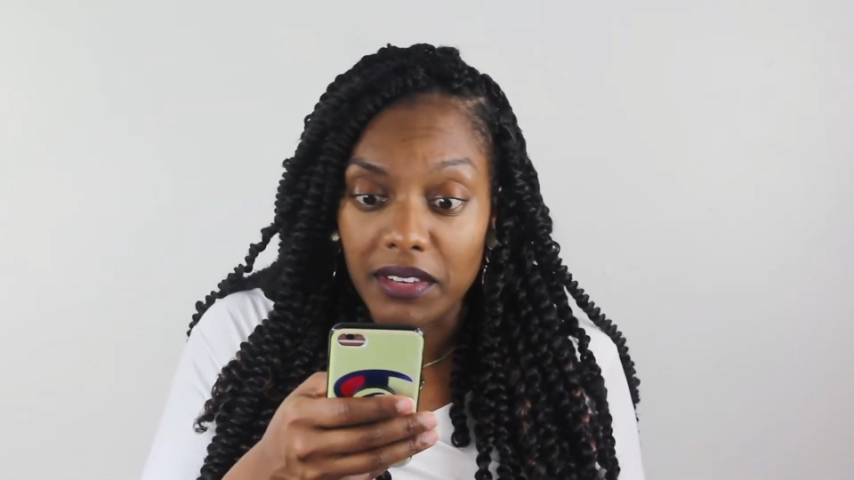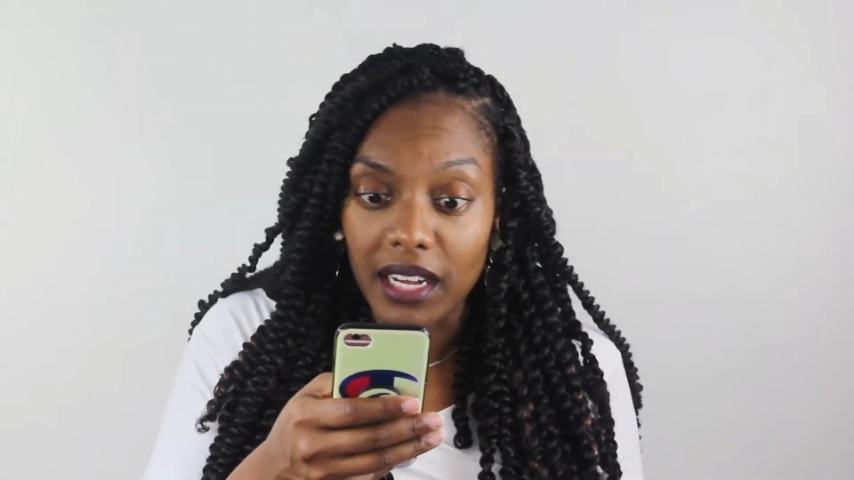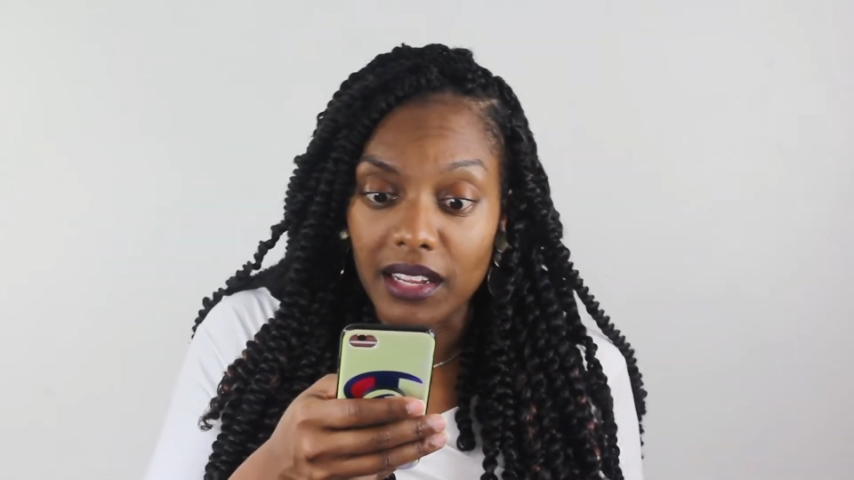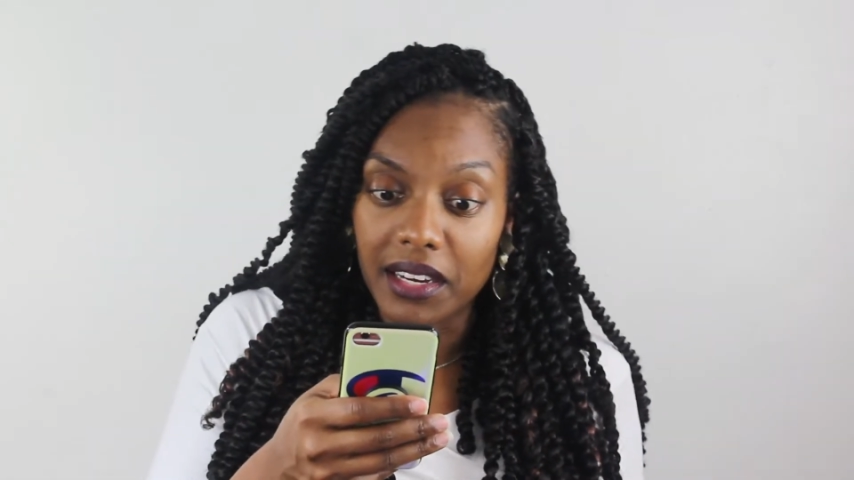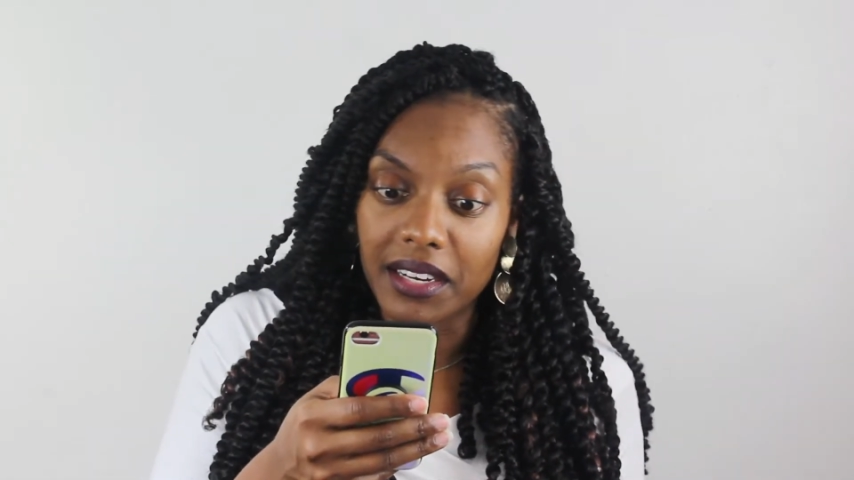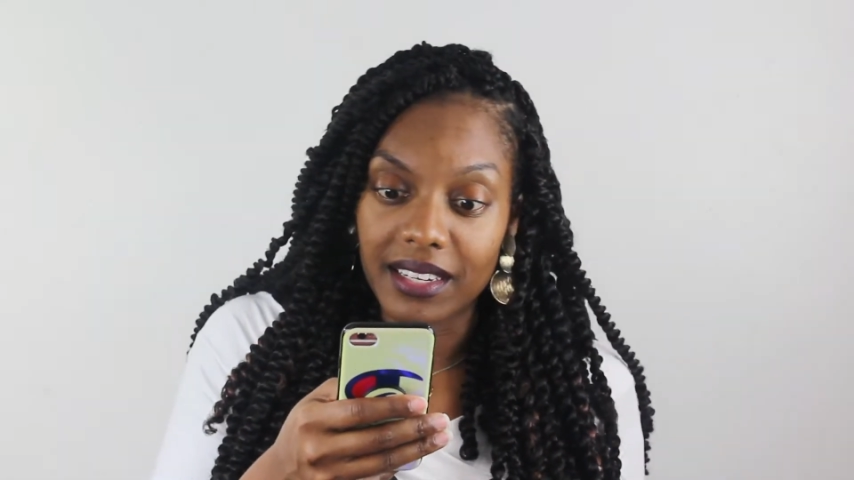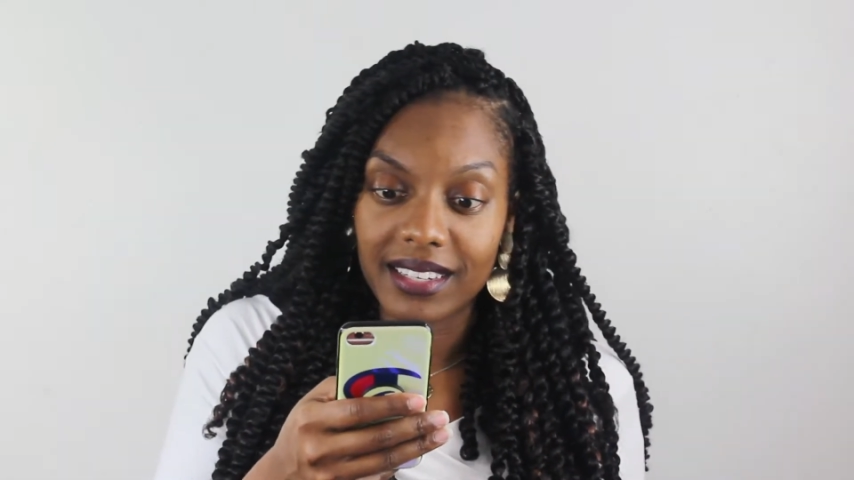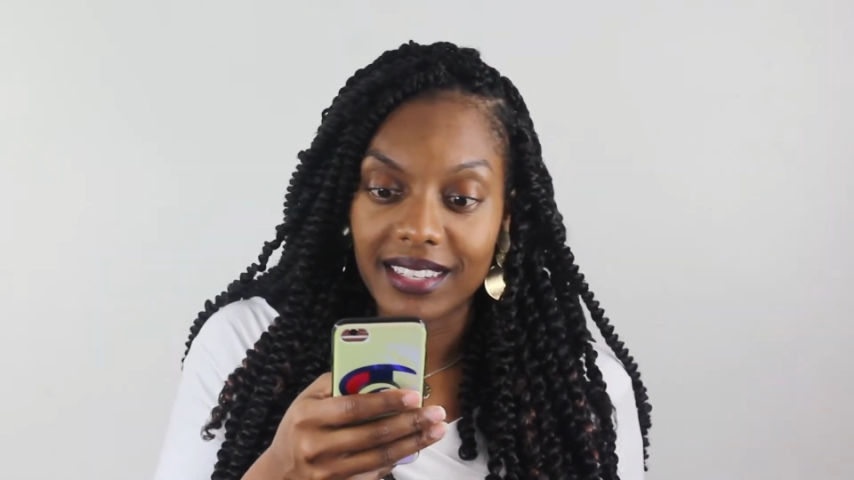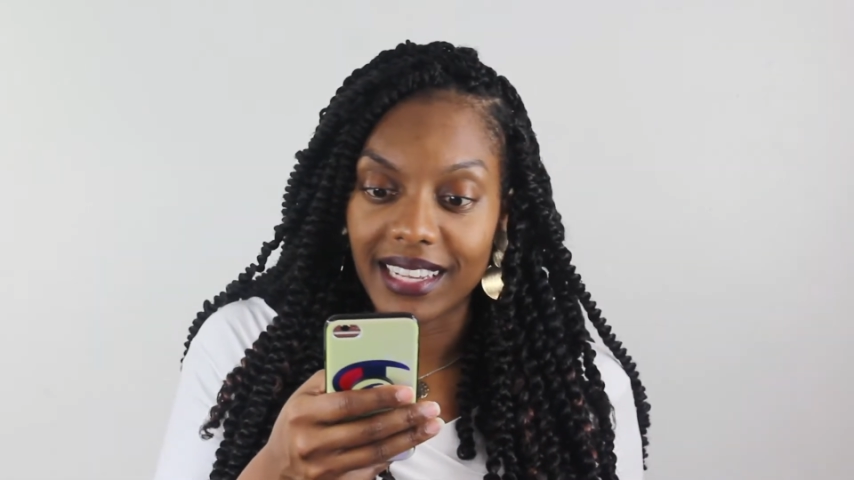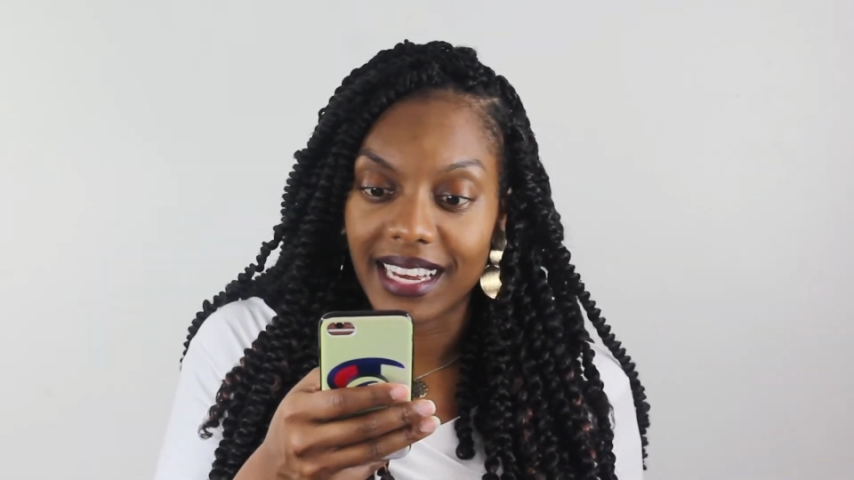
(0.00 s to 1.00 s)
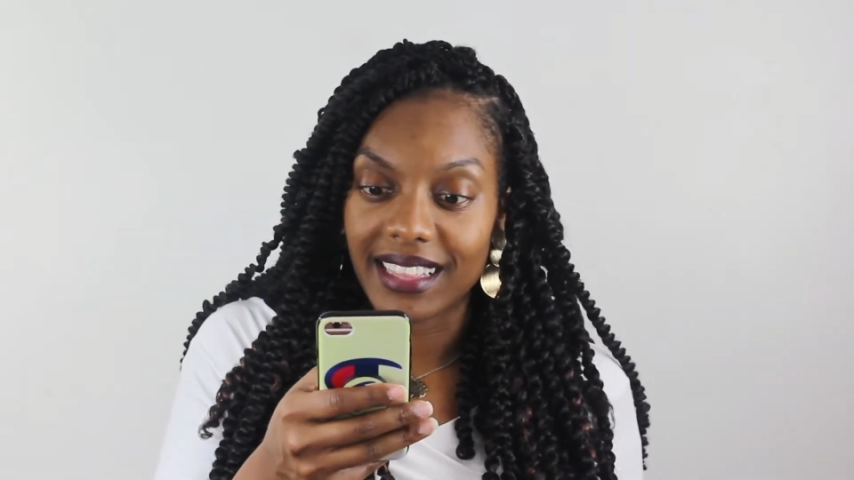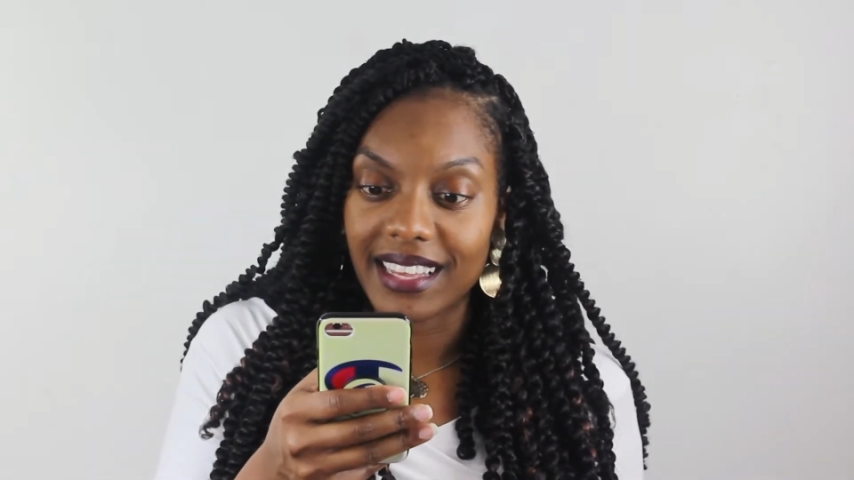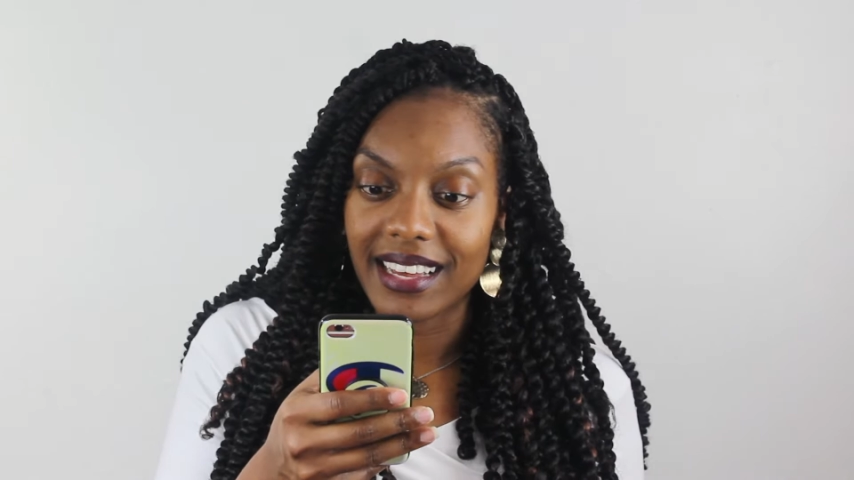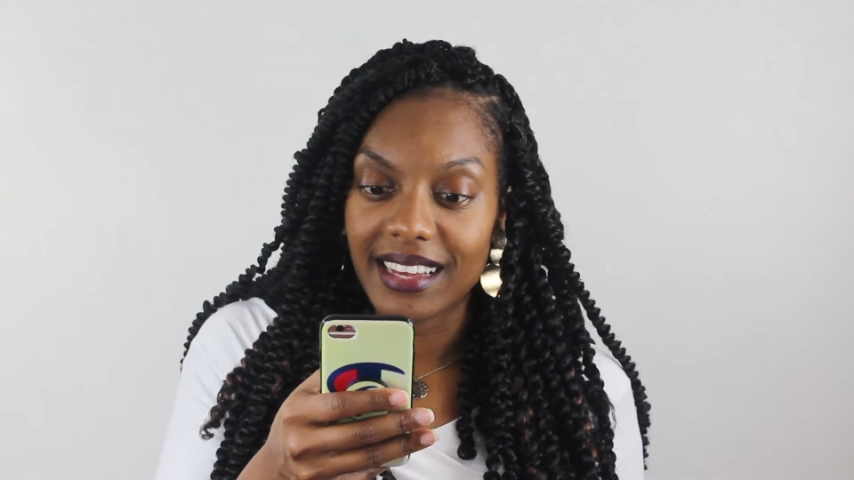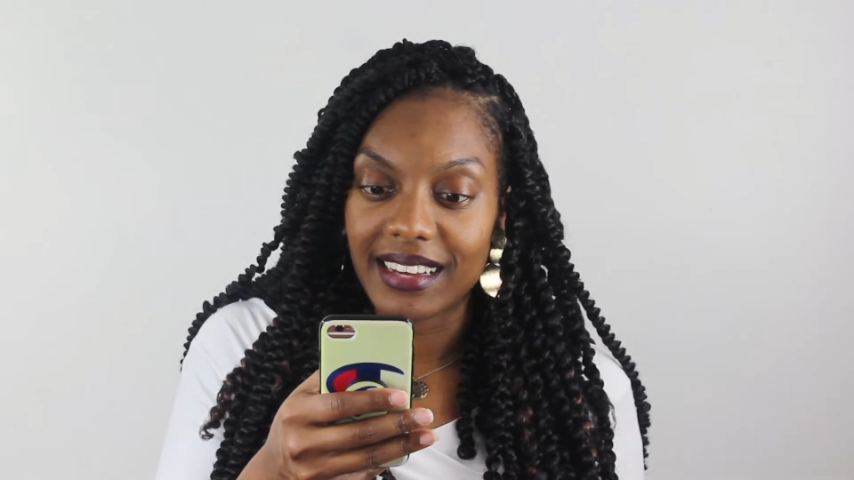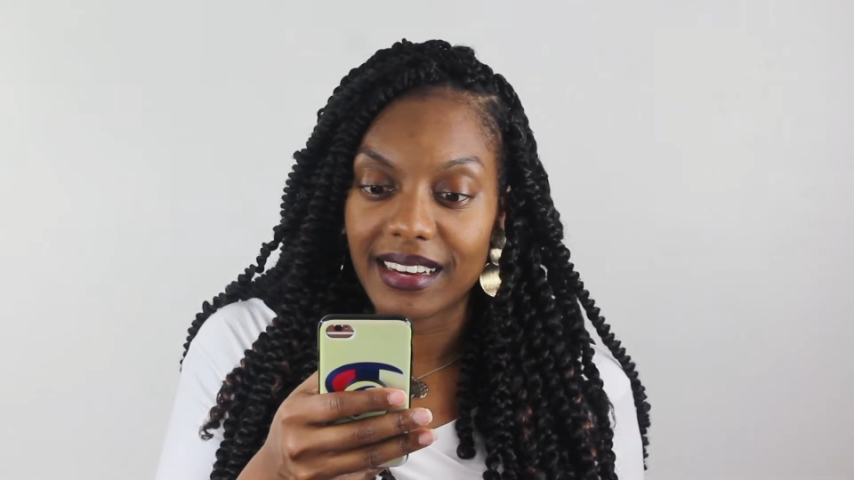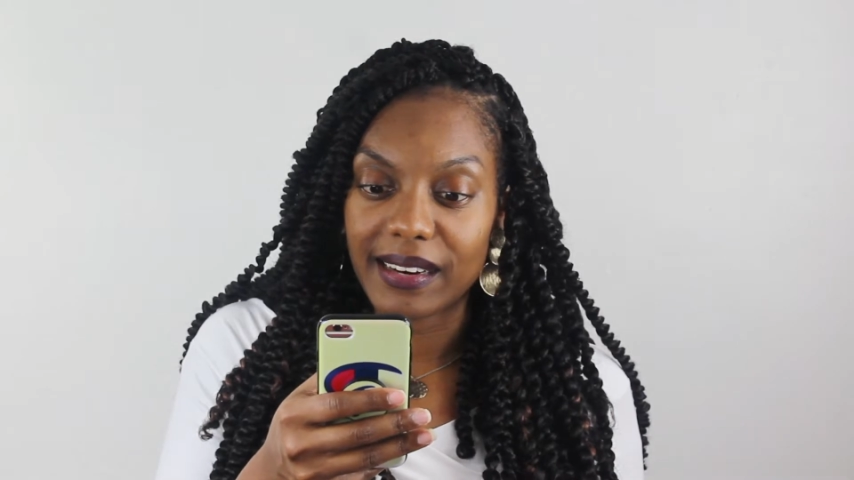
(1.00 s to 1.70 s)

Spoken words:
color like that.